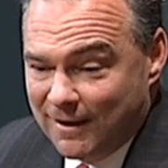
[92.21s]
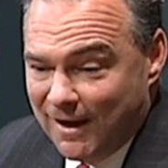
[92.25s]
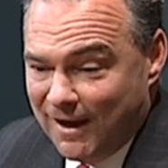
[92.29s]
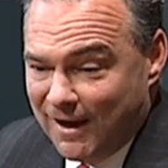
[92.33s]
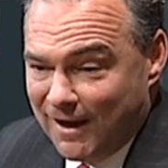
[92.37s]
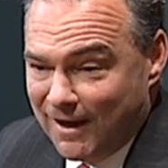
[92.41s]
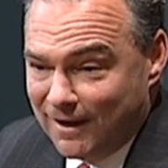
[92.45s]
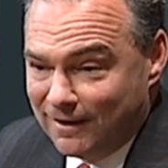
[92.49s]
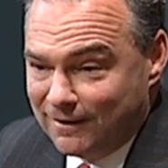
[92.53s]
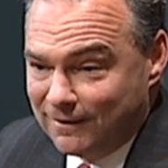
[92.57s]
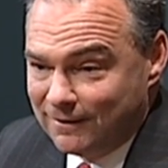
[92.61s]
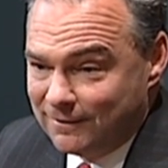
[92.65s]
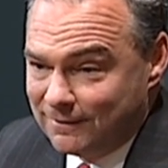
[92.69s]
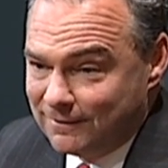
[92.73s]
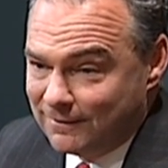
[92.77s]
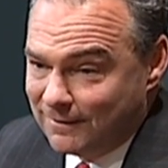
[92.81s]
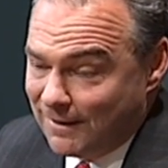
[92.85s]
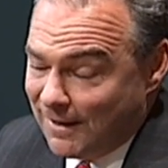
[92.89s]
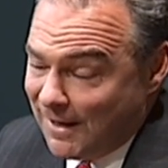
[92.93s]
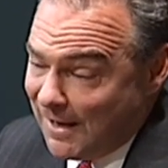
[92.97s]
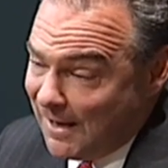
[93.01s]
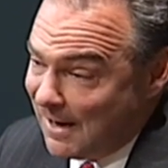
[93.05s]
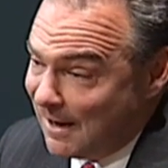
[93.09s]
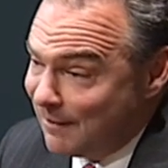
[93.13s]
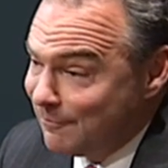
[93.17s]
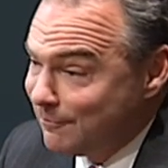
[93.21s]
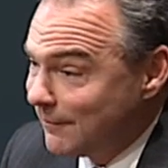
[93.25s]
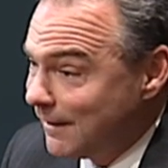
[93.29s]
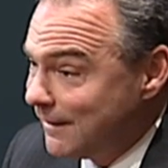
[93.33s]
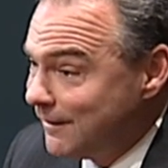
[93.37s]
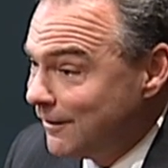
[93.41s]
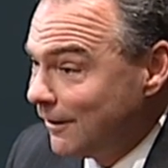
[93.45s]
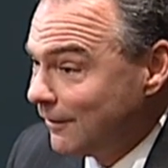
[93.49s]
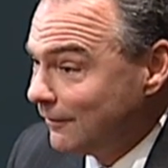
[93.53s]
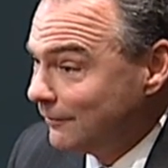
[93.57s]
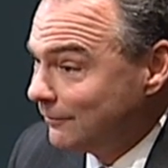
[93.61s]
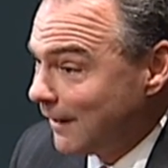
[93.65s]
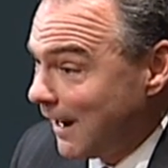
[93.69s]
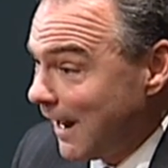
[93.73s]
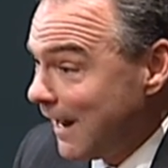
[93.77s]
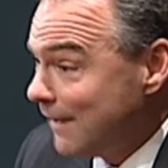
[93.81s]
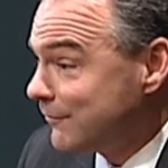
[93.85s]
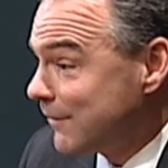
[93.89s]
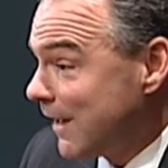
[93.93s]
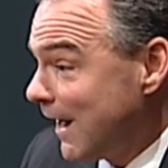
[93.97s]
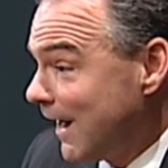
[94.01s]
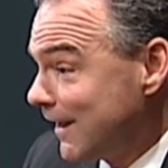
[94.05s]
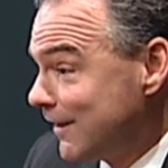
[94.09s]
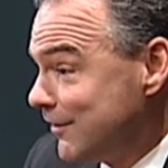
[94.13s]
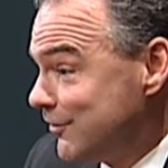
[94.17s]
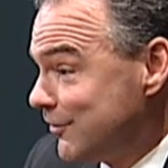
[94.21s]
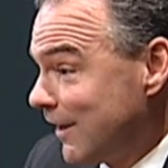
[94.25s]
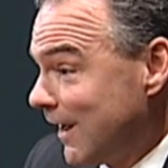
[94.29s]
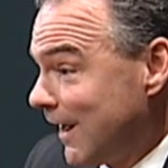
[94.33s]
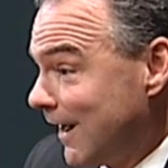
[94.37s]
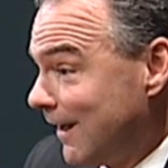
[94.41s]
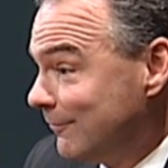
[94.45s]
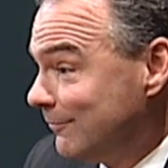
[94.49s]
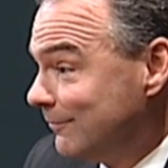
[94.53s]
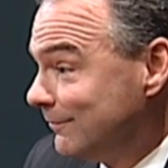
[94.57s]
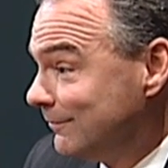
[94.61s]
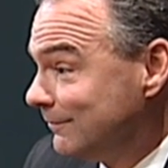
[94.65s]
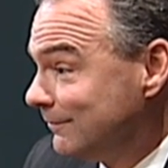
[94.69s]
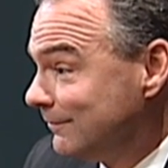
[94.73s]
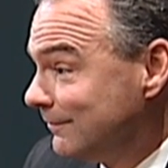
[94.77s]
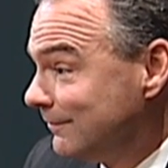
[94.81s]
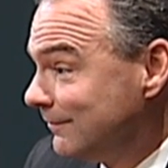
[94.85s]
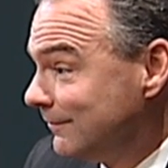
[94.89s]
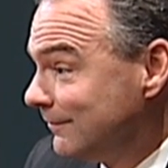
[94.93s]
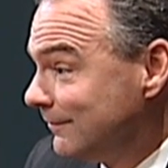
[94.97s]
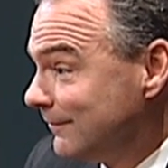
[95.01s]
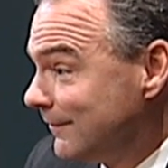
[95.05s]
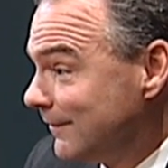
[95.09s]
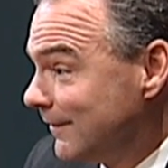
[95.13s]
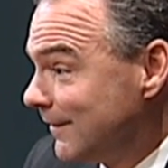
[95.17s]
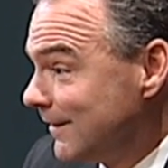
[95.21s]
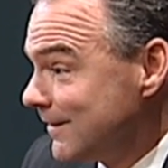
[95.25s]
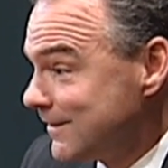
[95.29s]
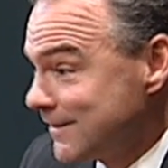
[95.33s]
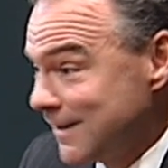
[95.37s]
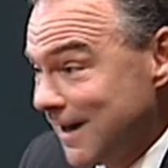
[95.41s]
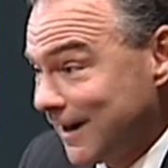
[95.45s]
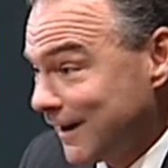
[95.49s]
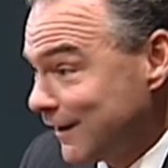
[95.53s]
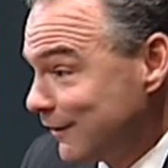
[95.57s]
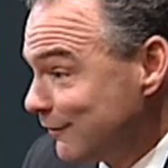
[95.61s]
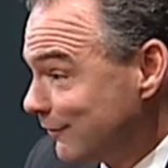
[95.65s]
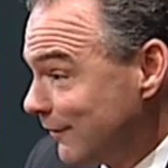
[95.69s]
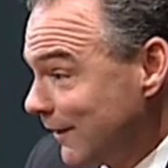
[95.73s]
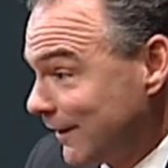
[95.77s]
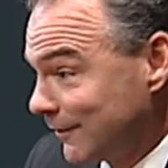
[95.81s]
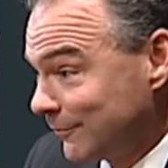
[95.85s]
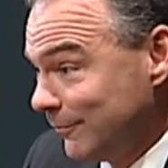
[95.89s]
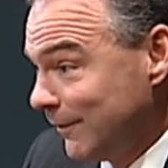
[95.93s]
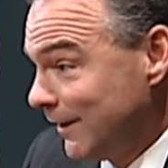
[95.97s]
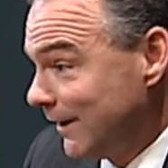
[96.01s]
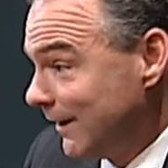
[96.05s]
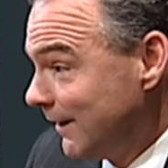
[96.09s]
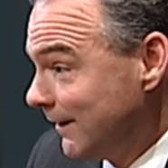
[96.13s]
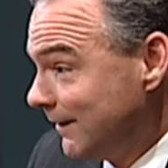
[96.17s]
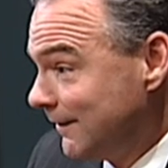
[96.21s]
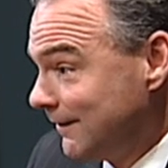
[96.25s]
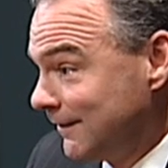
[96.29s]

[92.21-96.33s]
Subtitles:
And, hey, I've got a job. It's not going to affect me.